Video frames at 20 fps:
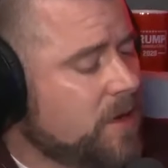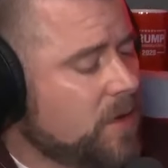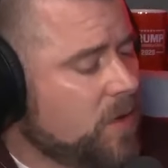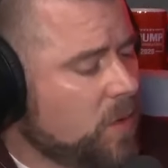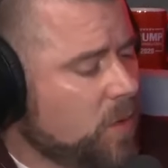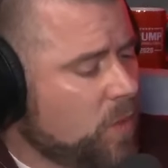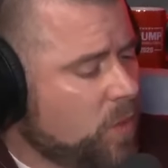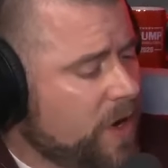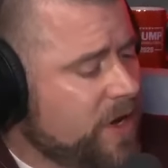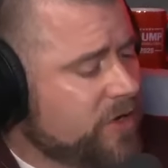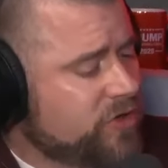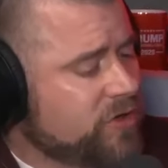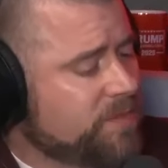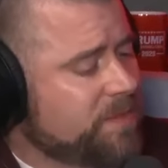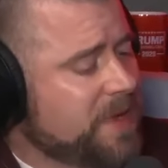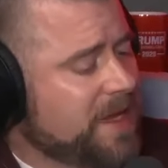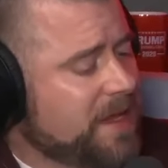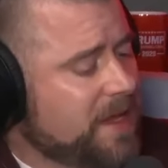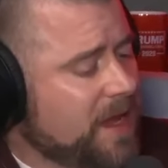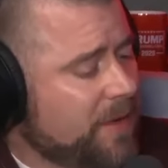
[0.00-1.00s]
We should
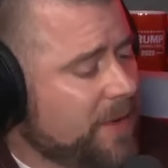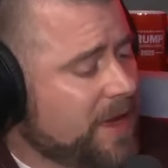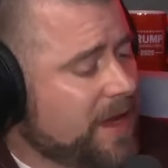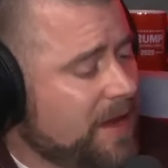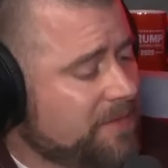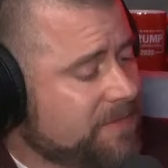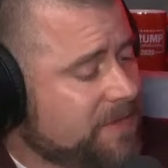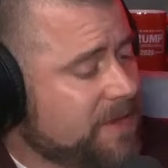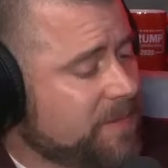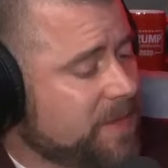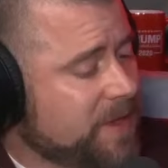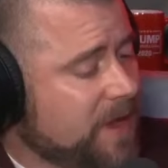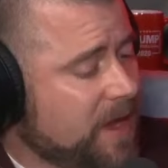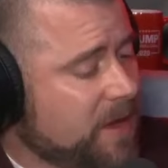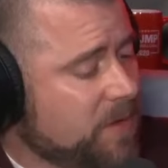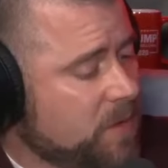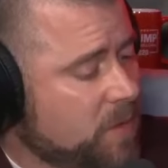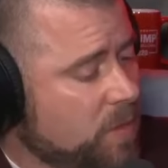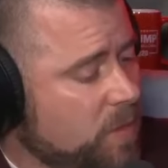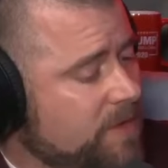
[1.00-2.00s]
be going after them and
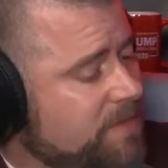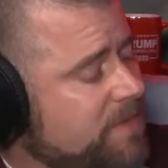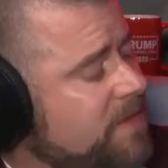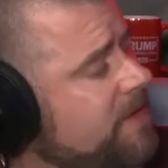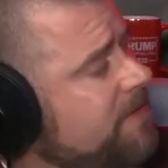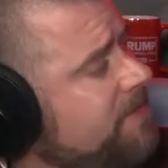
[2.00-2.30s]
going, we've got a